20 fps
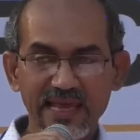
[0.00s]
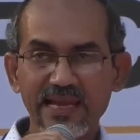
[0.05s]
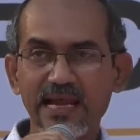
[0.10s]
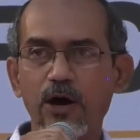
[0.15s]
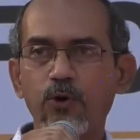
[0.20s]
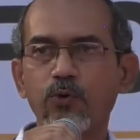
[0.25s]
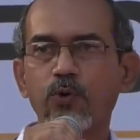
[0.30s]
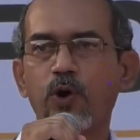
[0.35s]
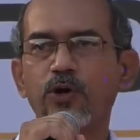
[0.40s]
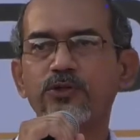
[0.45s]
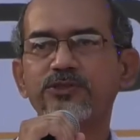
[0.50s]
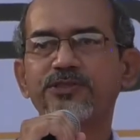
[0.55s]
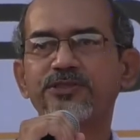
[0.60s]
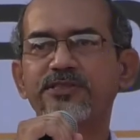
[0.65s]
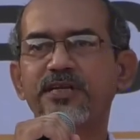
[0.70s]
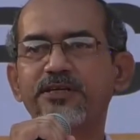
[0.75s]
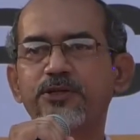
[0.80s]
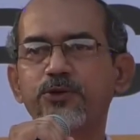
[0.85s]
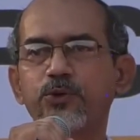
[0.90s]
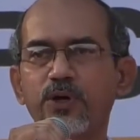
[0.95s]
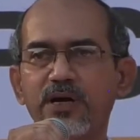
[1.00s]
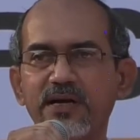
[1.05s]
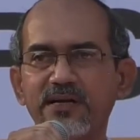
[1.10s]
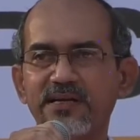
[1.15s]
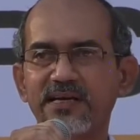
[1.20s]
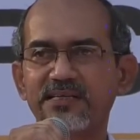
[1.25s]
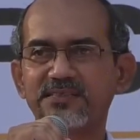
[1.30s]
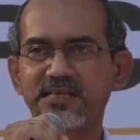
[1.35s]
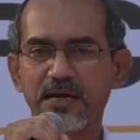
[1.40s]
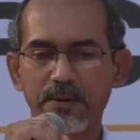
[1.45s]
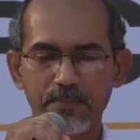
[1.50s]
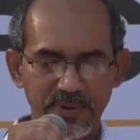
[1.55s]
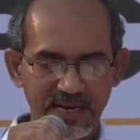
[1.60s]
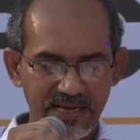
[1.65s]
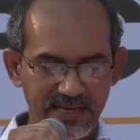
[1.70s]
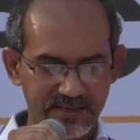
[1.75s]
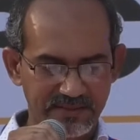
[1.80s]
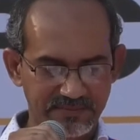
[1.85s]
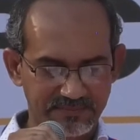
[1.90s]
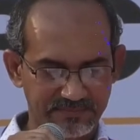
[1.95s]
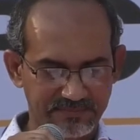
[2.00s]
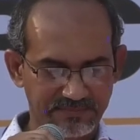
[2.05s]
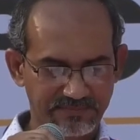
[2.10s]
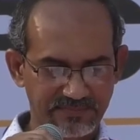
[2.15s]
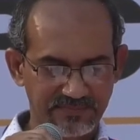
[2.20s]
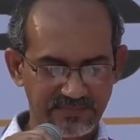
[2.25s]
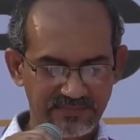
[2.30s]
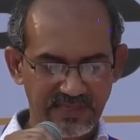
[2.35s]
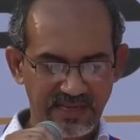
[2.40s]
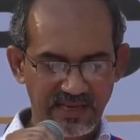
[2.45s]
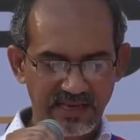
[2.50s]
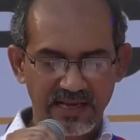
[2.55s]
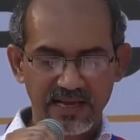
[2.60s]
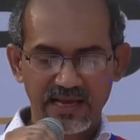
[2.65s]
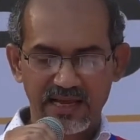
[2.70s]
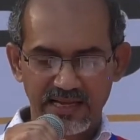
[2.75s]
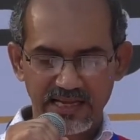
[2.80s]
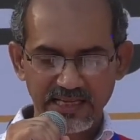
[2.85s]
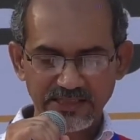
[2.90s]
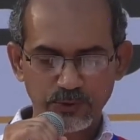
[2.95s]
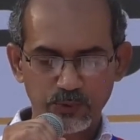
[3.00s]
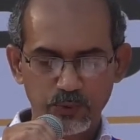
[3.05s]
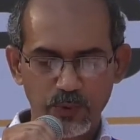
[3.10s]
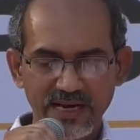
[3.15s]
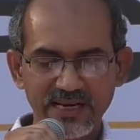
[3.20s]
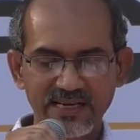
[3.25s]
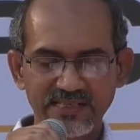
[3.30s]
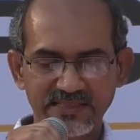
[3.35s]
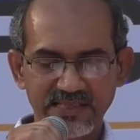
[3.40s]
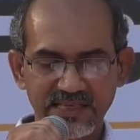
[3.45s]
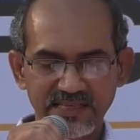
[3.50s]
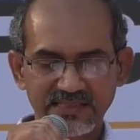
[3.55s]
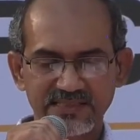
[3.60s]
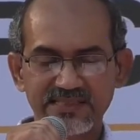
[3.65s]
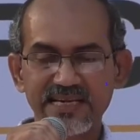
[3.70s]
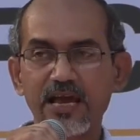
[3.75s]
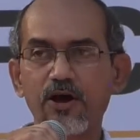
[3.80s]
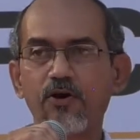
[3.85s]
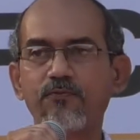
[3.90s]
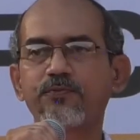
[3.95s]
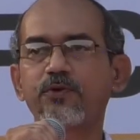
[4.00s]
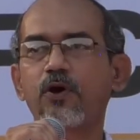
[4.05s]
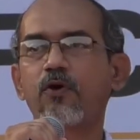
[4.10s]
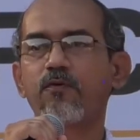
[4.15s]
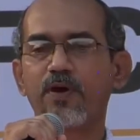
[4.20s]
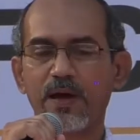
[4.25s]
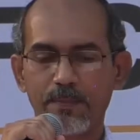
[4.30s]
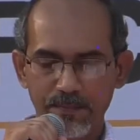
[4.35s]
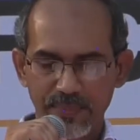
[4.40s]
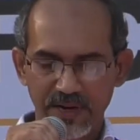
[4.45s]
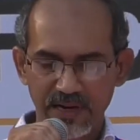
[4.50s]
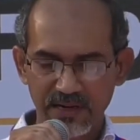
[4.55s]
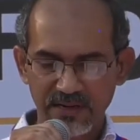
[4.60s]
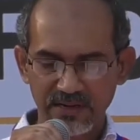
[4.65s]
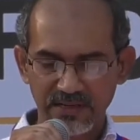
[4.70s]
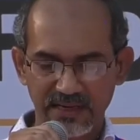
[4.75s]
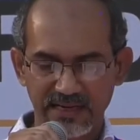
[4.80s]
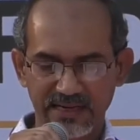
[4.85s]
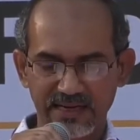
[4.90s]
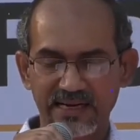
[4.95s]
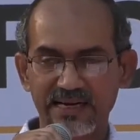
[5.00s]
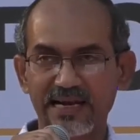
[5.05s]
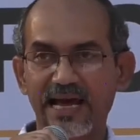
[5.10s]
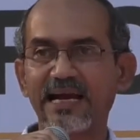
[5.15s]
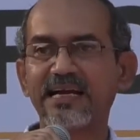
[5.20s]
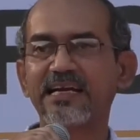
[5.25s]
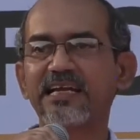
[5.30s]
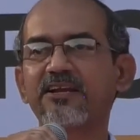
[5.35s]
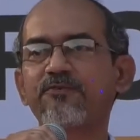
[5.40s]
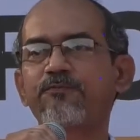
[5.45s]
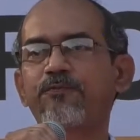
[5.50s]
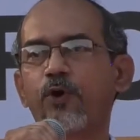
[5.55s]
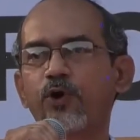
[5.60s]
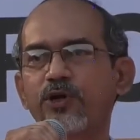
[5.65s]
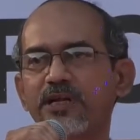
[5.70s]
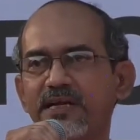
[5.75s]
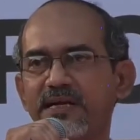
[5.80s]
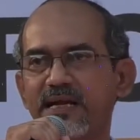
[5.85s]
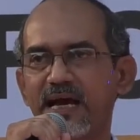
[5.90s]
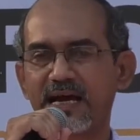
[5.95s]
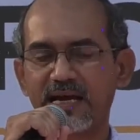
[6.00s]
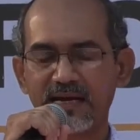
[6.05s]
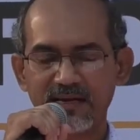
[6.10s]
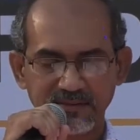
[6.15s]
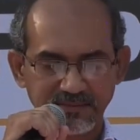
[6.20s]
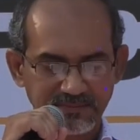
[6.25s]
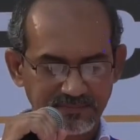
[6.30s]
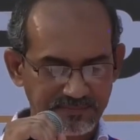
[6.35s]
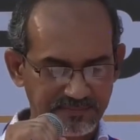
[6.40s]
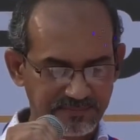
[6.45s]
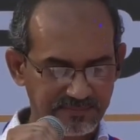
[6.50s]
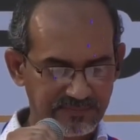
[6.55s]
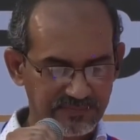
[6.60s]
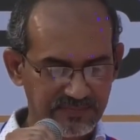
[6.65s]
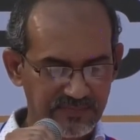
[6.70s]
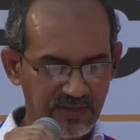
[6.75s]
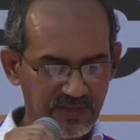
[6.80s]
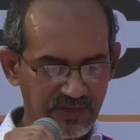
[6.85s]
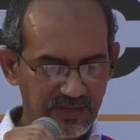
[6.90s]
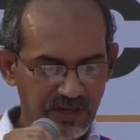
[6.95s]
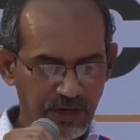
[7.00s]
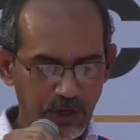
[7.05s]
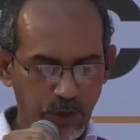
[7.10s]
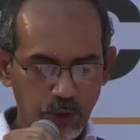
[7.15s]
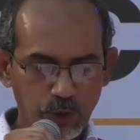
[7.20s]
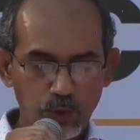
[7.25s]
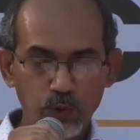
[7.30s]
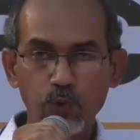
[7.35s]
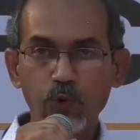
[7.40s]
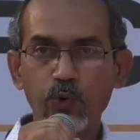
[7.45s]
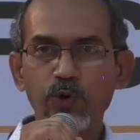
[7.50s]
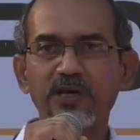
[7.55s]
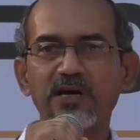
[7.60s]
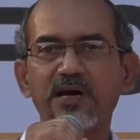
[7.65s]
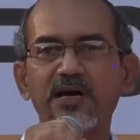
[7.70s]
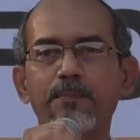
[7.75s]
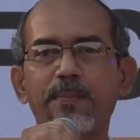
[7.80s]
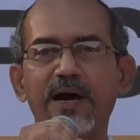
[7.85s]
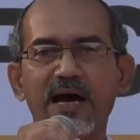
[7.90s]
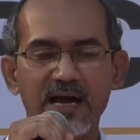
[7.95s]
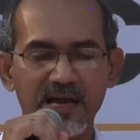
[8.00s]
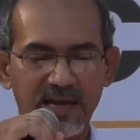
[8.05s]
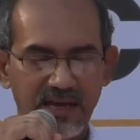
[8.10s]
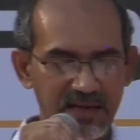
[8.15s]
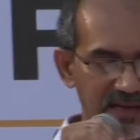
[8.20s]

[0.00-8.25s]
In our Constituent Assembly, this 26th day of November 1949, do hereby